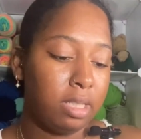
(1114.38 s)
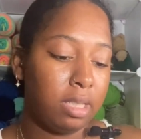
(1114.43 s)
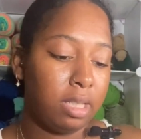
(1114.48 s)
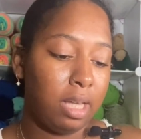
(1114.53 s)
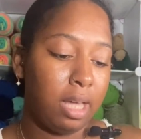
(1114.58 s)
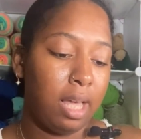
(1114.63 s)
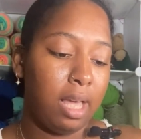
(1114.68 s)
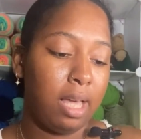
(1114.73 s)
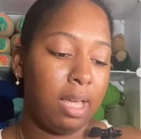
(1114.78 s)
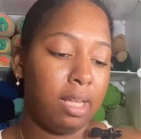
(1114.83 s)

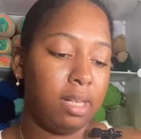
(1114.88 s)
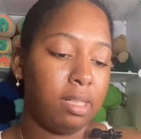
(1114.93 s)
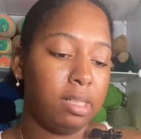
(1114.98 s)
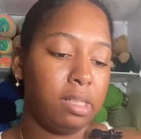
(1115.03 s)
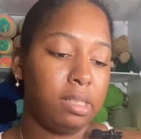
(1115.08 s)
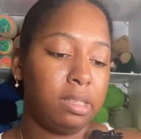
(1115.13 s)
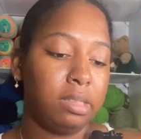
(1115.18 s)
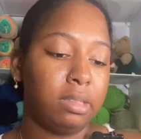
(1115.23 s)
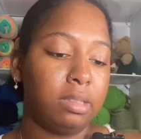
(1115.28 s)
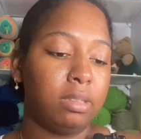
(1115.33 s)

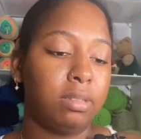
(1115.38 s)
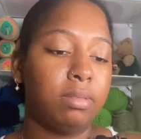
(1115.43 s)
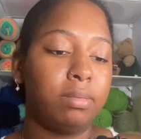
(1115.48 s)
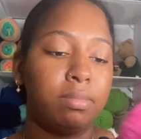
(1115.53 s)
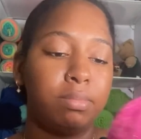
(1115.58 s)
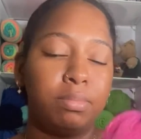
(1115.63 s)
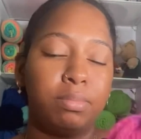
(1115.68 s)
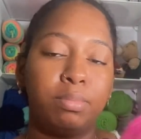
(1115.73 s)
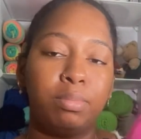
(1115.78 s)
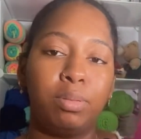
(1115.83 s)
I'll
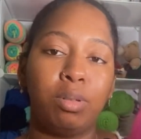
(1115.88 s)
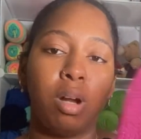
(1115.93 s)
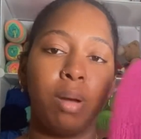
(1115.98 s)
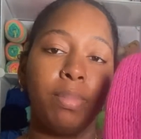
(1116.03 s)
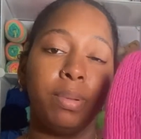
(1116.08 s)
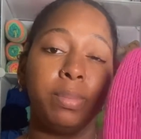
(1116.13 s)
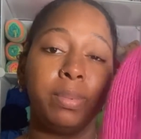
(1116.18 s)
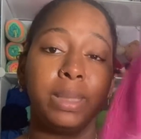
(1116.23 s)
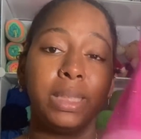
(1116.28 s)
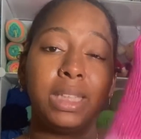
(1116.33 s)

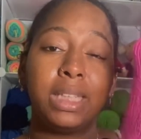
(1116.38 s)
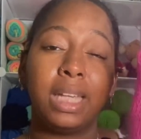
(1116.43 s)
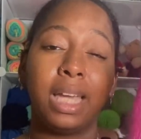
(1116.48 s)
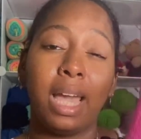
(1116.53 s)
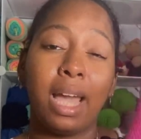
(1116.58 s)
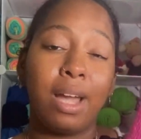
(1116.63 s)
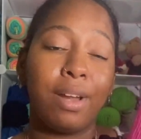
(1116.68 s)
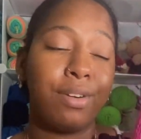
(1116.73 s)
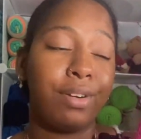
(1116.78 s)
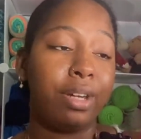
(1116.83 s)
probably
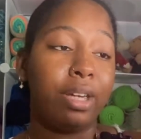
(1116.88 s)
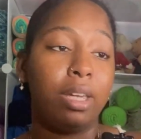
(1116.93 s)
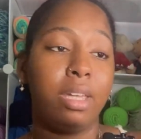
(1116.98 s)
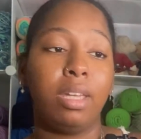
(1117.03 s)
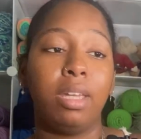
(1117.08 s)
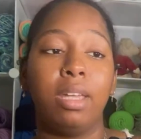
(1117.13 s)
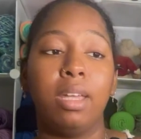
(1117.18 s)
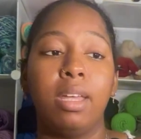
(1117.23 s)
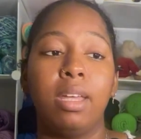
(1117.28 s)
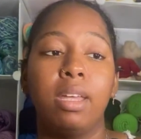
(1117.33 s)
carry
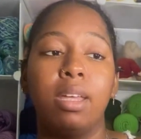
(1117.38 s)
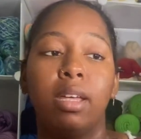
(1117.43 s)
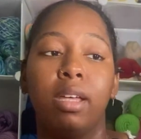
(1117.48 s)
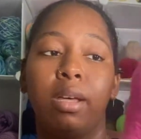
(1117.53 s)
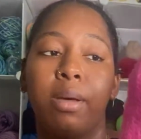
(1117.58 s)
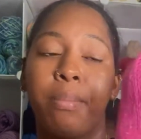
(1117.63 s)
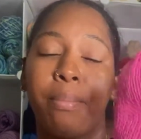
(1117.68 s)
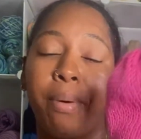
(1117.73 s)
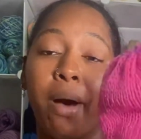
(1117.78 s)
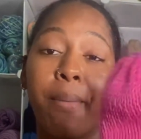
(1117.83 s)

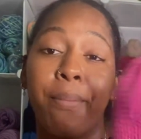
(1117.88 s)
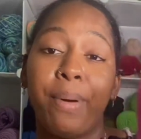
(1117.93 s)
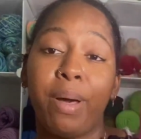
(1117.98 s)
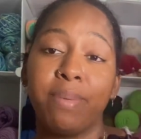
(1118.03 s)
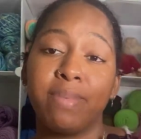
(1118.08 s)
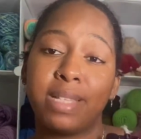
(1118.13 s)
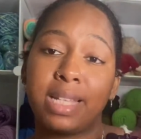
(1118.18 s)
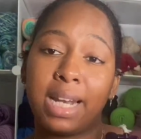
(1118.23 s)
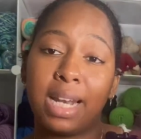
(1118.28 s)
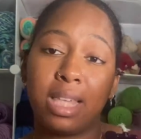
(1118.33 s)

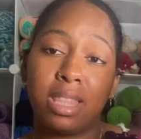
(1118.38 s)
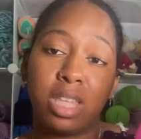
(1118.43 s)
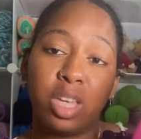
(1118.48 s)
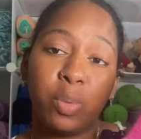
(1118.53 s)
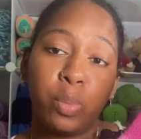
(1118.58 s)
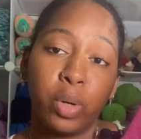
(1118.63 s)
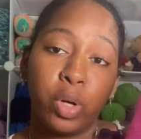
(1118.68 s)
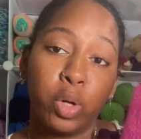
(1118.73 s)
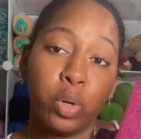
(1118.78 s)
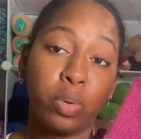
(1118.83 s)
pom-poms that I
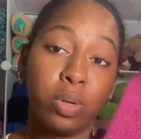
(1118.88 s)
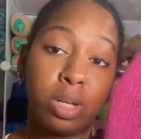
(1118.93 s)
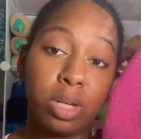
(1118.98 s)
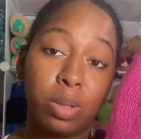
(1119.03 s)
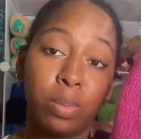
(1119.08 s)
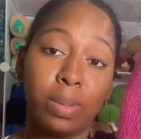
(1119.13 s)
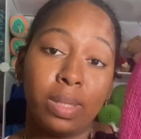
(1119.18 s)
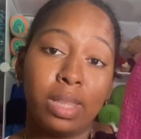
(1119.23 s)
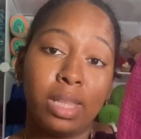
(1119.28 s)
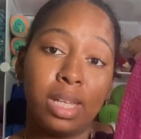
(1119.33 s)
think would go
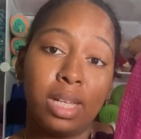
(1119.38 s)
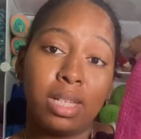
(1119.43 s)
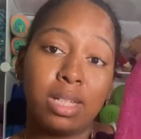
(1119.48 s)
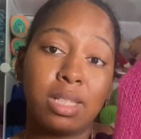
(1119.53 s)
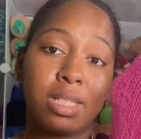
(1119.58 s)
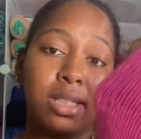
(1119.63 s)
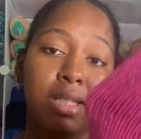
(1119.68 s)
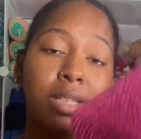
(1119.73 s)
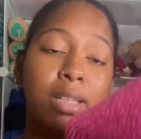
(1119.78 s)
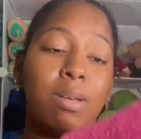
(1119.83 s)
good with
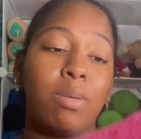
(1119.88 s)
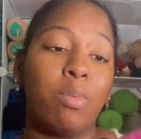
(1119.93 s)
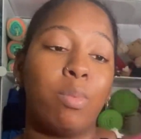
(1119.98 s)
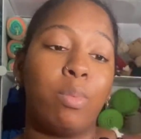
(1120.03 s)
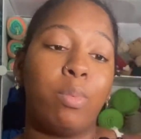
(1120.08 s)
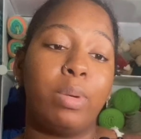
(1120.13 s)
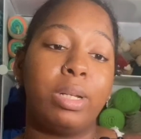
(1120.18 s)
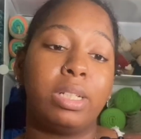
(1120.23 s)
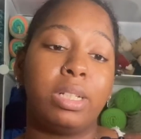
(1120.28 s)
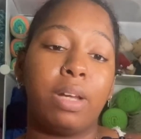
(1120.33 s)
this,
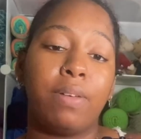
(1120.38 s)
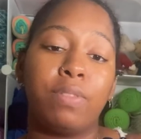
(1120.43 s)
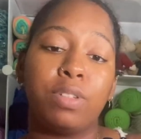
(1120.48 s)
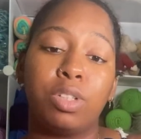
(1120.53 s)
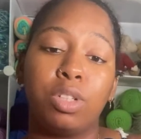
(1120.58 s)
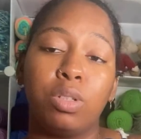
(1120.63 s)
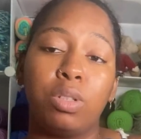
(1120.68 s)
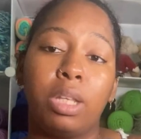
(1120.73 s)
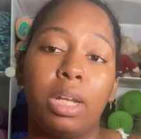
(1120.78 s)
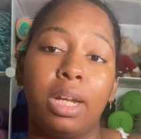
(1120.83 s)
whichever
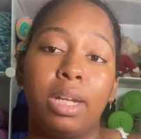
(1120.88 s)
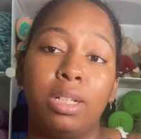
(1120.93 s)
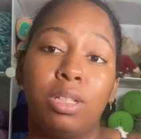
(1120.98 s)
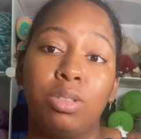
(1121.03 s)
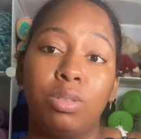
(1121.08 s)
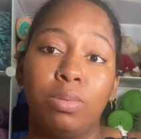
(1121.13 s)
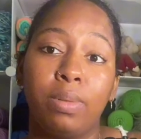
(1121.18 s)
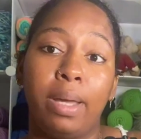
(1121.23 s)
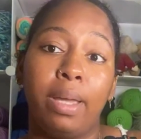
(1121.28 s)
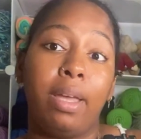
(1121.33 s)
show that I
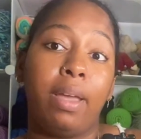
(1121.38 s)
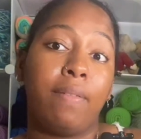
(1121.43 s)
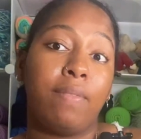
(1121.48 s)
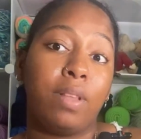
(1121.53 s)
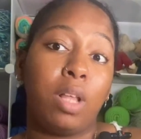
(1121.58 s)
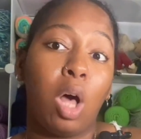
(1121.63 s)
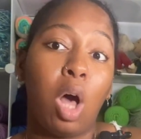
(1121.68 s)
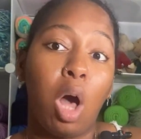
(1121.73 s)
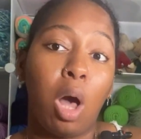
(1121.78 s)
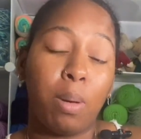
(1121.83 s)
do, and give
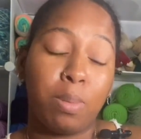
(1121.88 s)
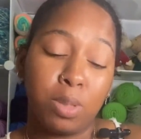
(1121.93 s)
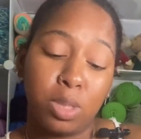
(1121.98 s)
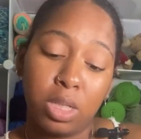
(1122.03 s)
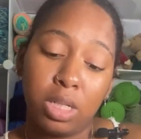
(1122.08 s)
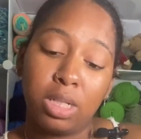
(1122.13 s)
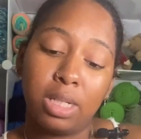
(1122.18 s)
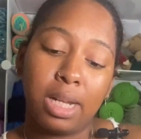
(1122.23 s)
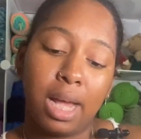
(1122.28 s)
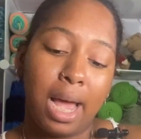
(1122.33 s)
the
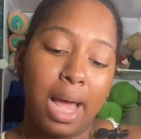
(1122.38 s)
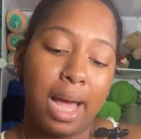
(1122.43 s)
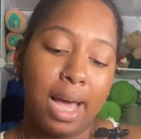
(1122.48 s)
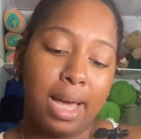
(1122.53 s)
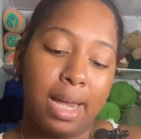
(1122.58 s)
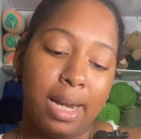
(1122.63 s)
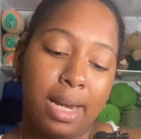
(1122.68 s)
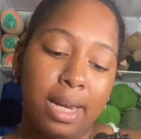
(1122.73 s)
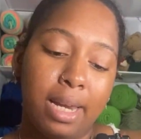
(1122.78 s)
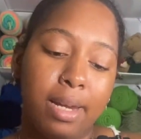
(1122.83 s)
option to
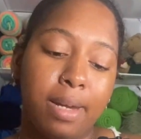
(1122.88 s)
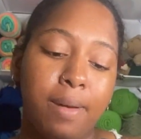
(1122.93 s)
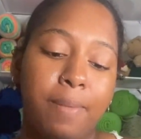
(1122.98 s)
add it